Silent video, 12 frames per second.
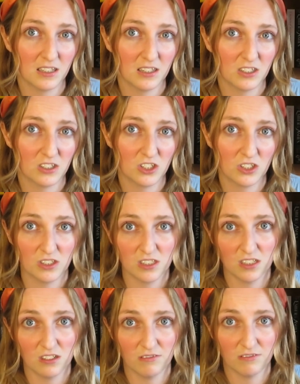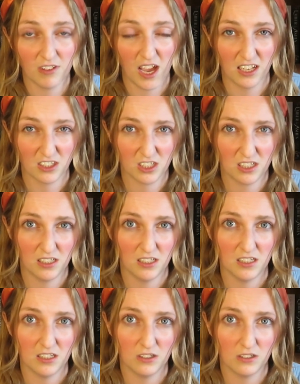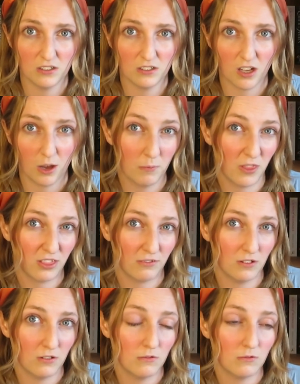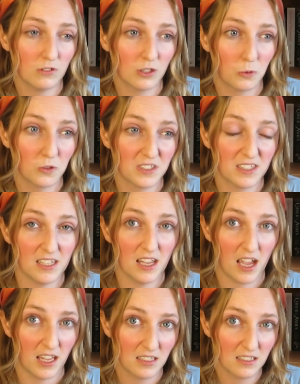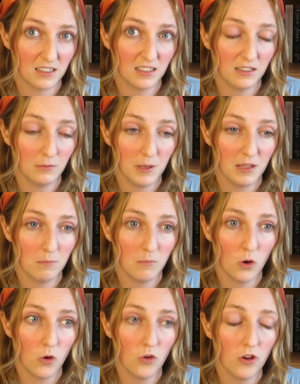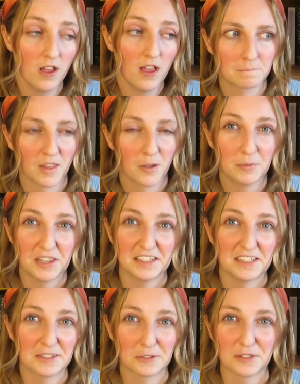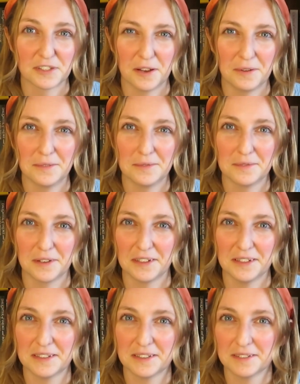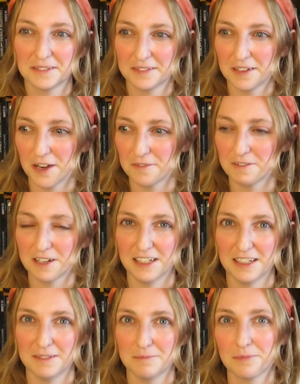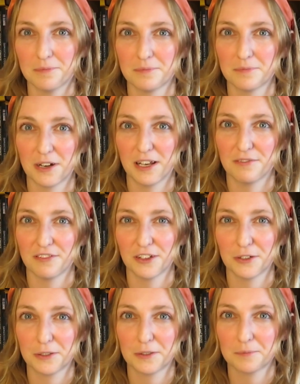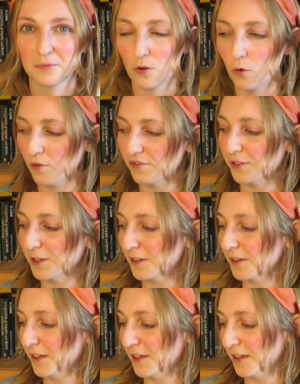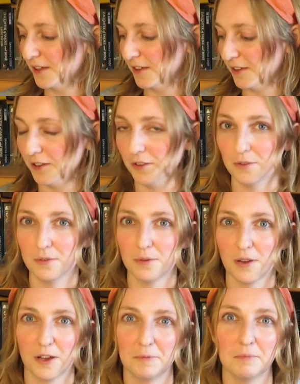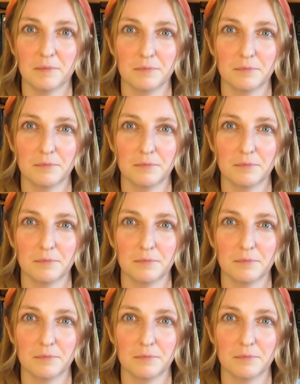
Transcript: that should have actually come through towards the end a little bit more. But this is also like a really prolific author who, I